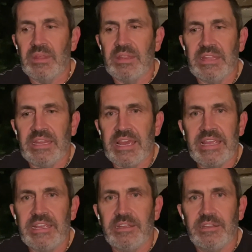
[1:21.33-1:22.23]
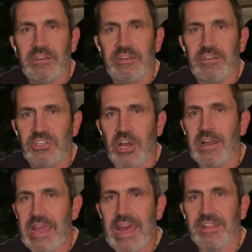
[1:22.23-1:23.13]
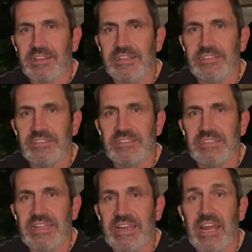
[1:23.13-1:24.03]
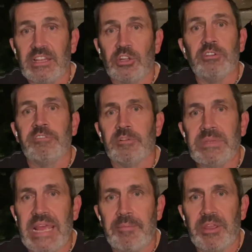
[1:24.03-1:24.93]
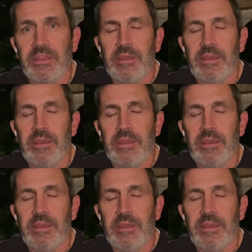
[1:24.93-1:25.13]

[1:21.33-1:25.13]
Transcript: that I taught athletes that I learned from Tammy.